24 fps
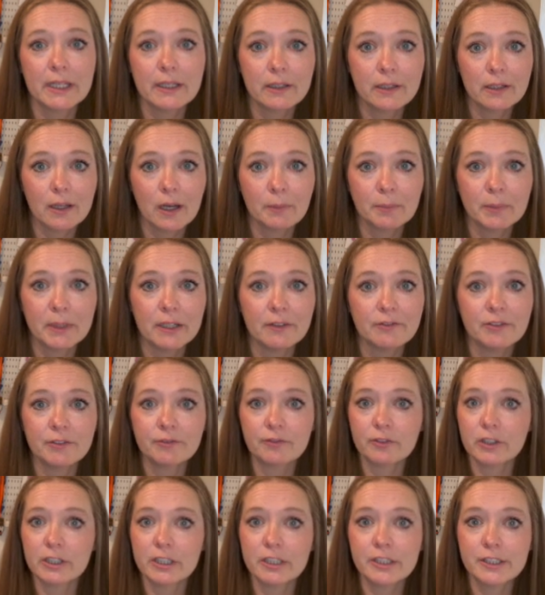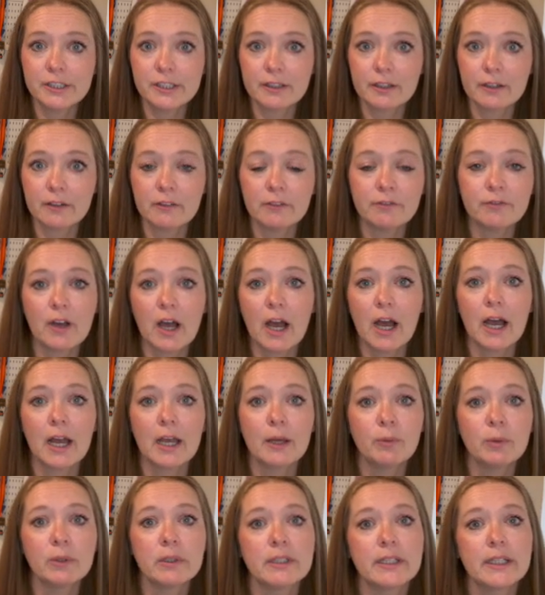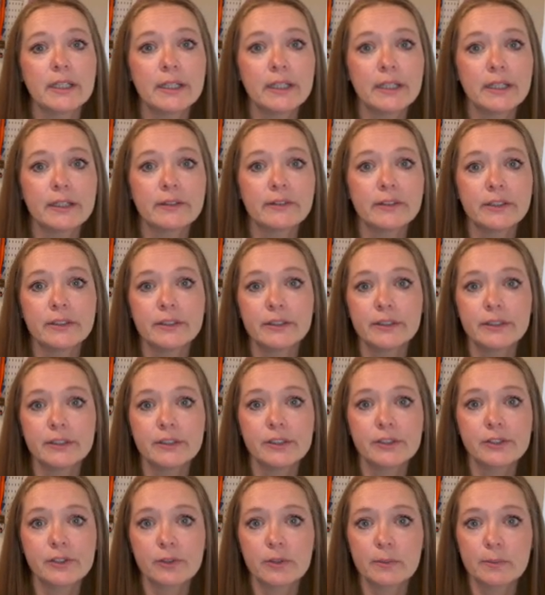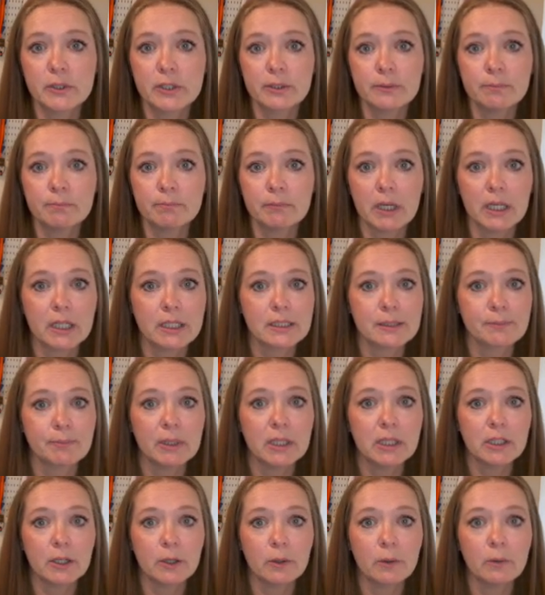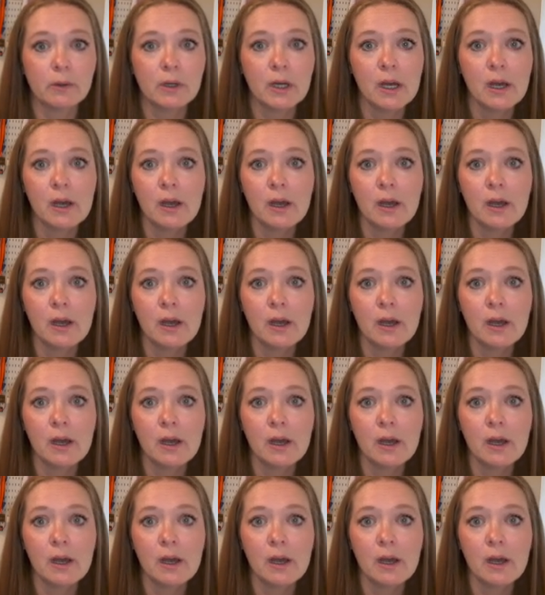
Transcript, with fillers: a copy of it for yourself. I will link it in the description box below.